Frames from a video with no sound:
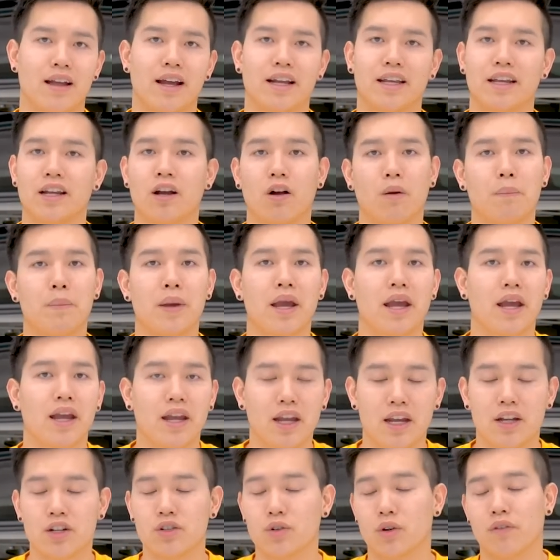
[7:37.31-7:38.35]
liking our
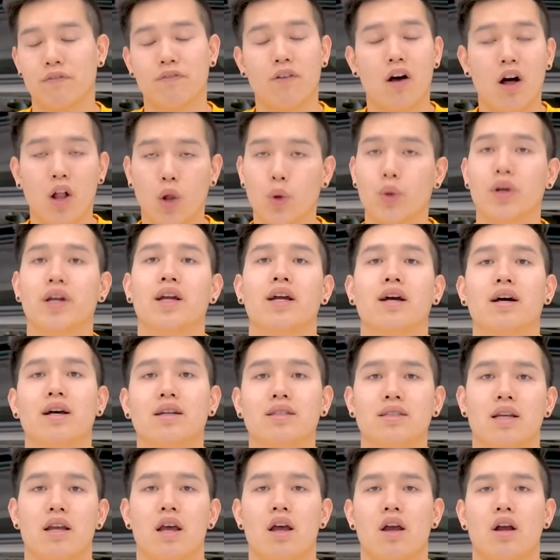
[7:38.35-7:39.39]
page, or following
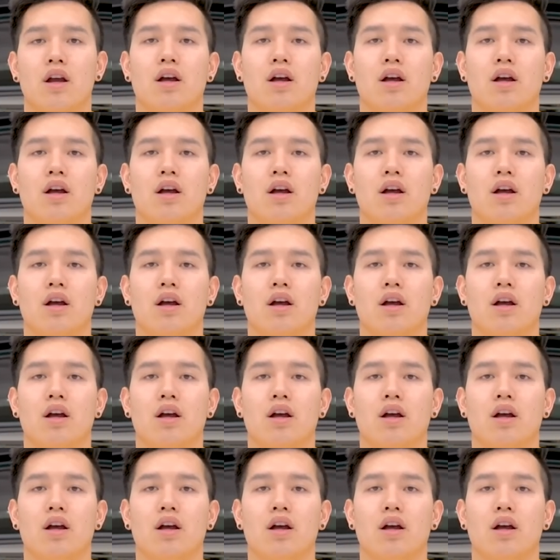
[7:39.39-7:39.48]
us.